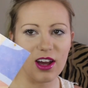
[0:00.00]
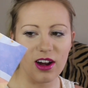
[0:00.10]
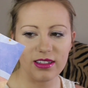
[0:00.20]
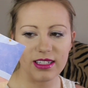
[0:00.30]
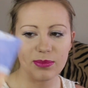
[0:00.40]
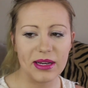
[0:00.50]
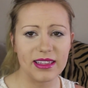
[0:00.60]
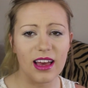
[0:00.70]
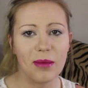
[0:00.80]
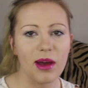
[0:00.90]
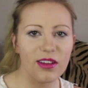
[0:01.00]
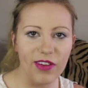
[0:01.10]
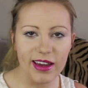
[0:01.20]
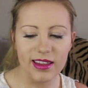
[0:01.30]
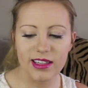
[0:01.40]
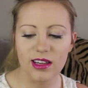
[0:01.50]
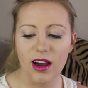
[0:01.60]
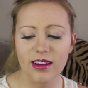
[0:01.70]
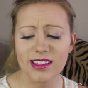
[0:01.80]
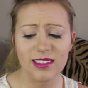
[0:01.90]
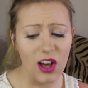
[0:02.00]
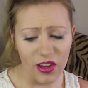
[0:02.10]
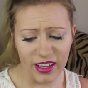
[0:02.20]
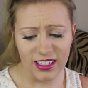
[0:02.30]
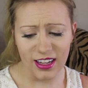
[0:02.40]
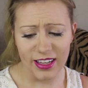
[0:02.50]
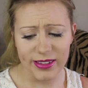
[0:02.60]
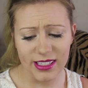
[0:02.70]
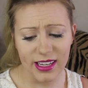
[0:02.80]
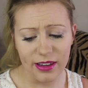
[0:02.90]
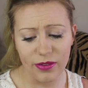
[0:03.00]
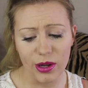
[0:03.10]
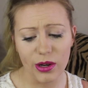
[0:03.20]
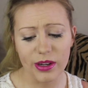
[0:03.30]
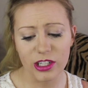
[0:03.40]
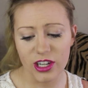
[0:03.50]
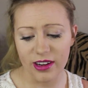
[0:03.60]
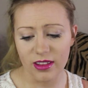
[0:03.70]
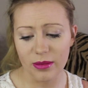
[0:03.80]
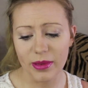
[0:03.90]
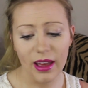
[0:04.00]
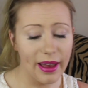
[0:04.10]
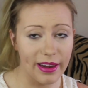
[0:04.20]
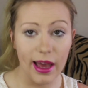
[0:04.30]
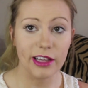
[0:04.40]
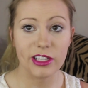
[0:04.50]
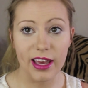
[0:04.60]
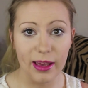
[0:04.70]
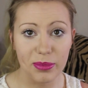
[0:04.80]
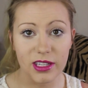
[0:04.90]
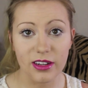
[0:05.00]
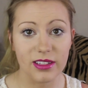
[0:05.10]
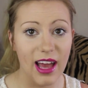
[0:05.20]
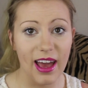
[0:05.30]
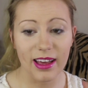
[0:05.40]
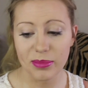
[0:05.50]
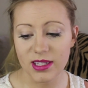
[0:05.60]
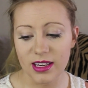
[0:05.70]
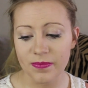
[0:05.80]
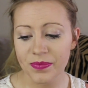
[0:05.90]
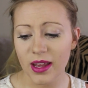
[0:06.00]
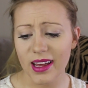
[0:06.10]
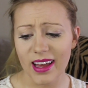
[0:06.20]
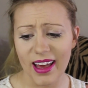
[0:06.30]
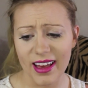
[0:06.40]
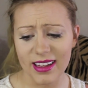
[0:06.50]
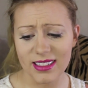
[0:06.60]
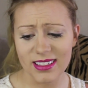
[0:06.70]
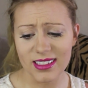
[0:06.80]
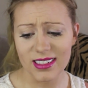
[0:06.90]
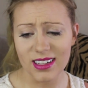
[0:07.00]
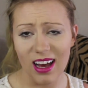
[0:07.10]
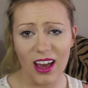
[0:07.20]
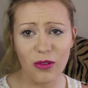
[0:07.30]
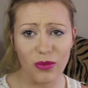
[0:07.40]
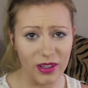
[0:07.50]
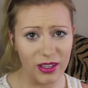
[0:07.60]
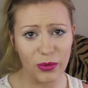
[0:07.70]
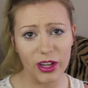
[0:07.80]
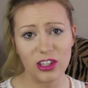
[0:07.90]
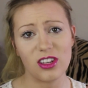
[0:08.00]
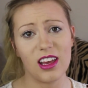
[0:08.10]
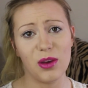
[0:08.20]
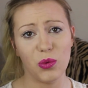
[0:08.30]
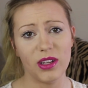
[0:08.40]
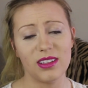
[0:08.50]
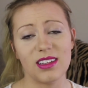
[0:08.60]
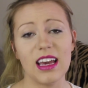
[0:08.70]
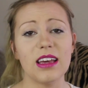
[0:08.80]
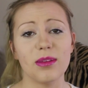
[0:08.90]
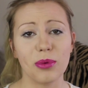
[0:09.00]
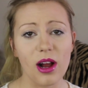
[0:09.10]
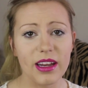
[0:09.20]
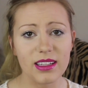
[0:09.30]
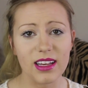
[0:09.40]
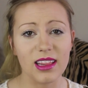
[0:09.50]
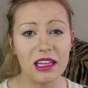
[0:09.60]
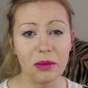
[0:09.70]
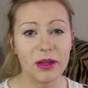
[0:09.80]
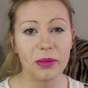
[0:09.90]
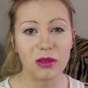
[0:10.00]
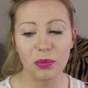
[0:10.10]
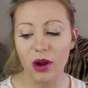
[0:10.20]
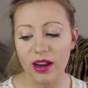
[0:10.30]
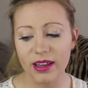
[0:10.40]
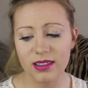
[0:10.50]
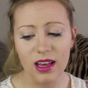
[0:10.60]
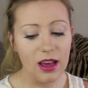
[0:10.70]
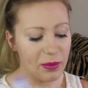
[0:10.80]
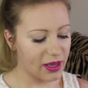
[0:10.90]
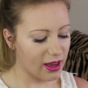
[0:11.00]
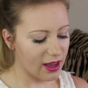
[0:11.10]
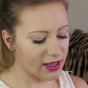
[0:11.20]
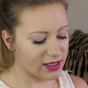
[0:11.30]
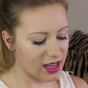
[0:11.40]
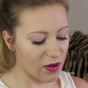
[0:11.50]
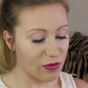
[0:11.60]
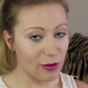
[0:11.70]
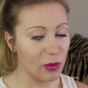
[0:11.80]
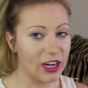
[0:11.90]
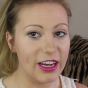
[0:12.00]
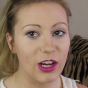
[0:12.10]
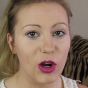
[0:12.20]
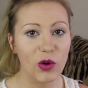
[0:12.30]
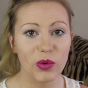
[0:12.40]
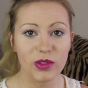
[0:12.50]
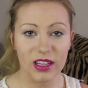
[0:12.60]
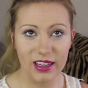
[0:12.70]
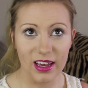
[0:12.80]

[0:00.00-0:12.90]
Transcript: the card this month. I'm not a fan of these cards because all they tell you is take a photo and share them and hashtag Ipsy or tag Ipsy. And I really wish it would say the products, like a little bit about the products, because from what I know,